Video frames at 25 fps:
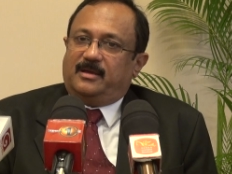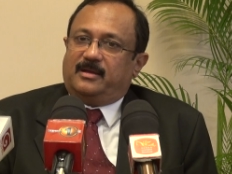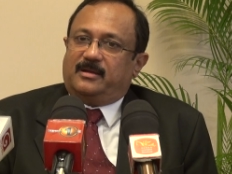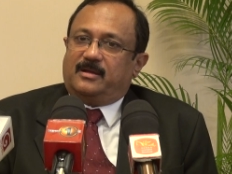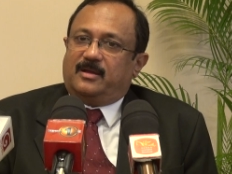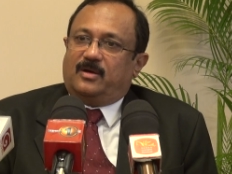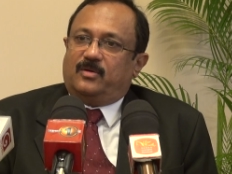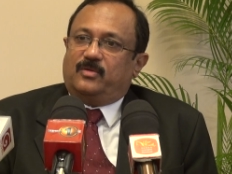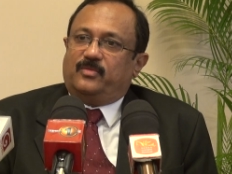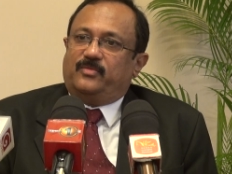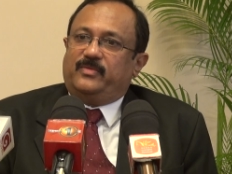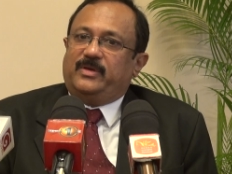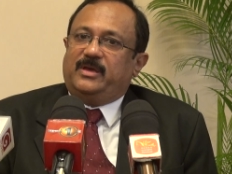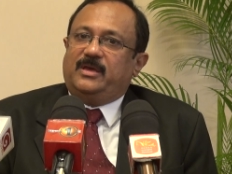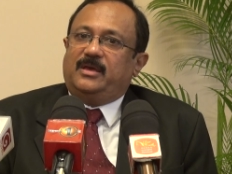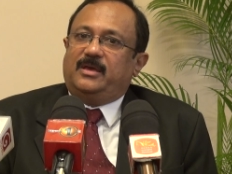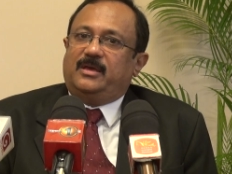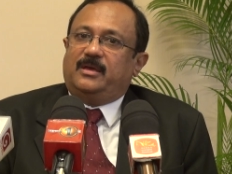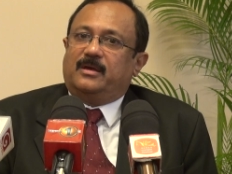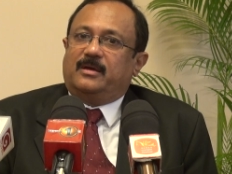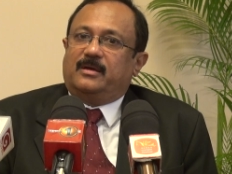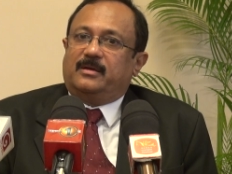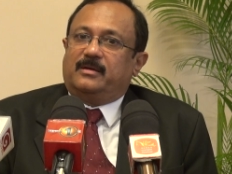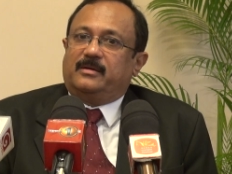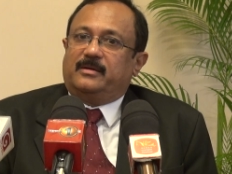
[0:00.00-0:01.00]
now
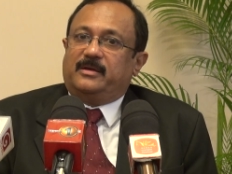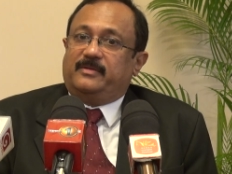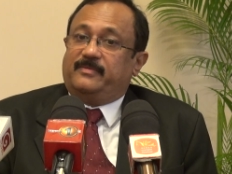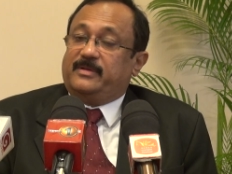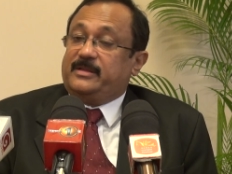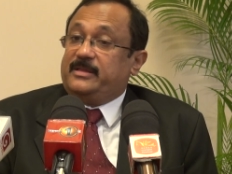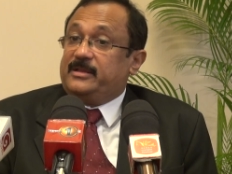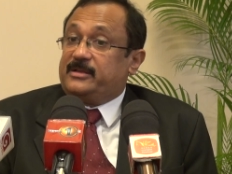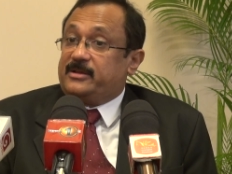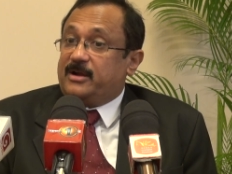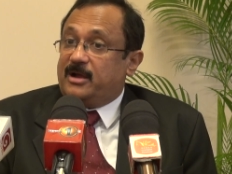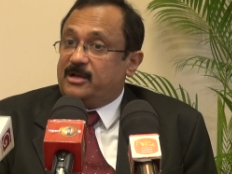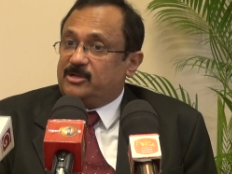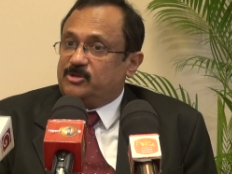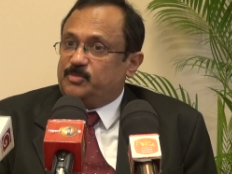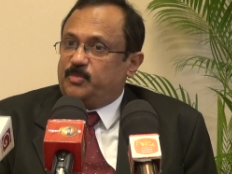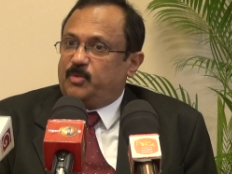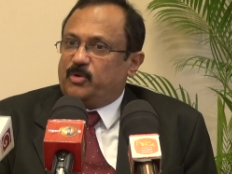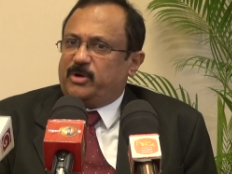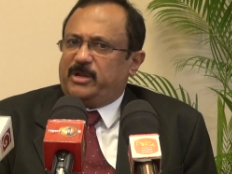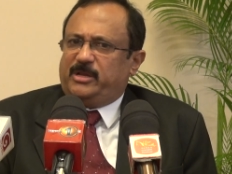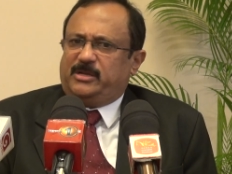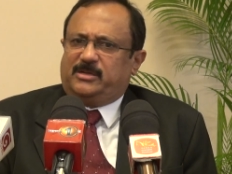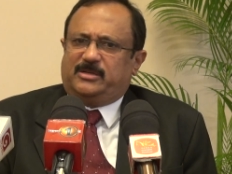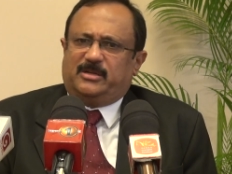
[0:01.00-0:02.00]
we even the
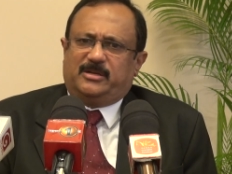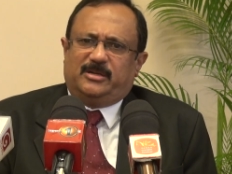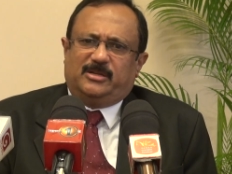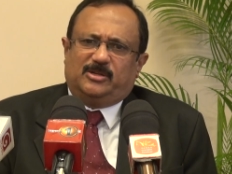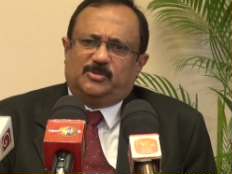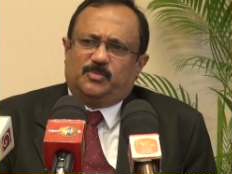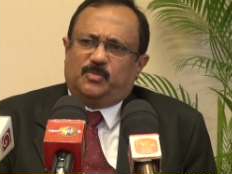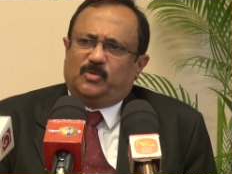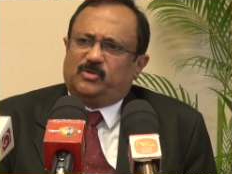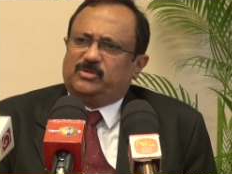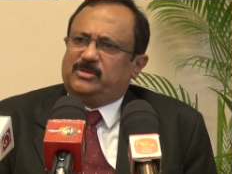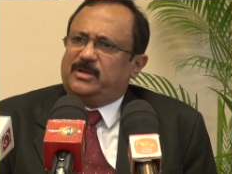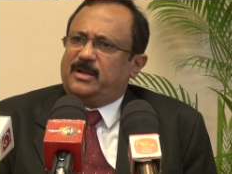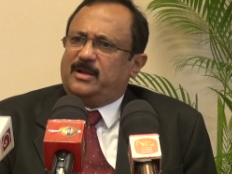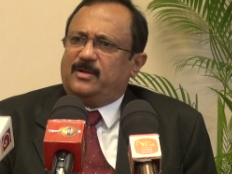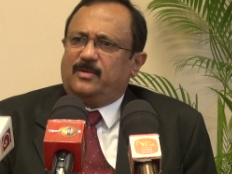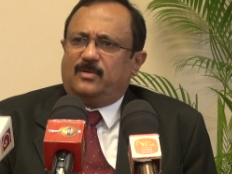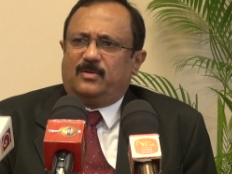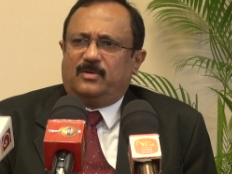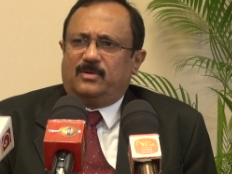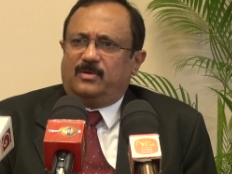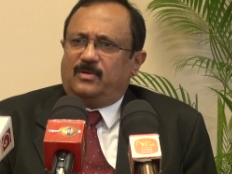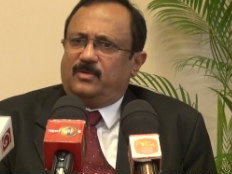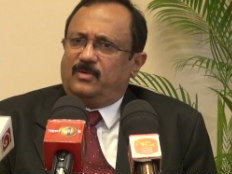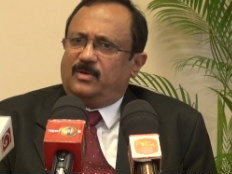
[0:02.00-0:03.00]
transportation disposal
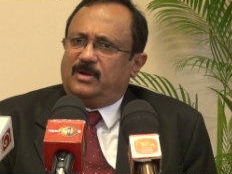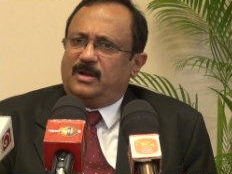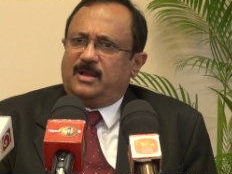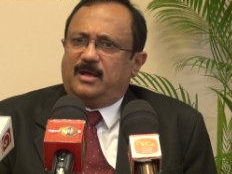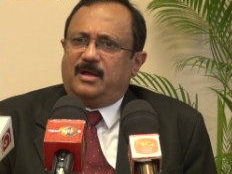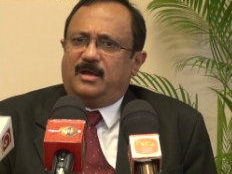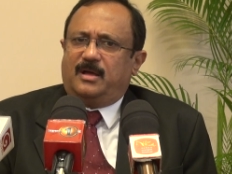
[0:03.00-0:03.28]
all all